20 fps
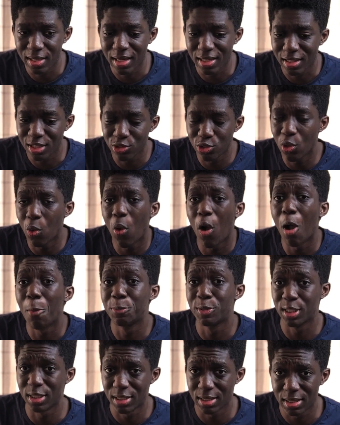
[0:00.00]
Like, there's no
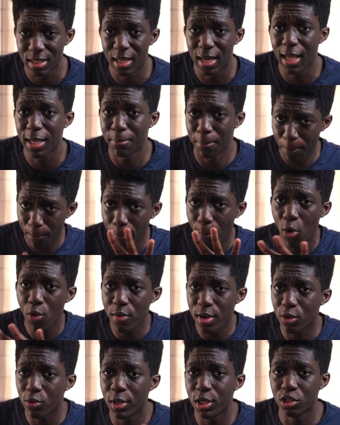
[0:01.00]
options there. Like,
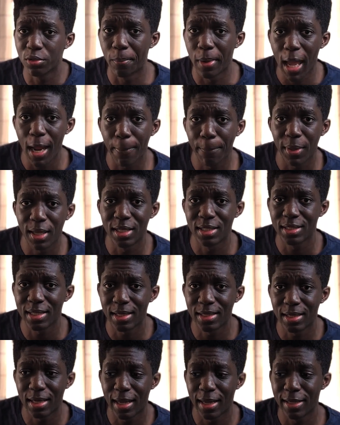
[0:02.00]
Moria going to Blackbeard, it's
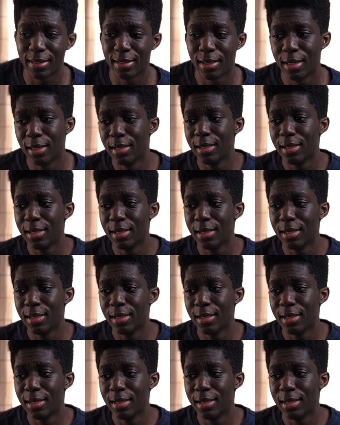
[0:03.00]
kind of like,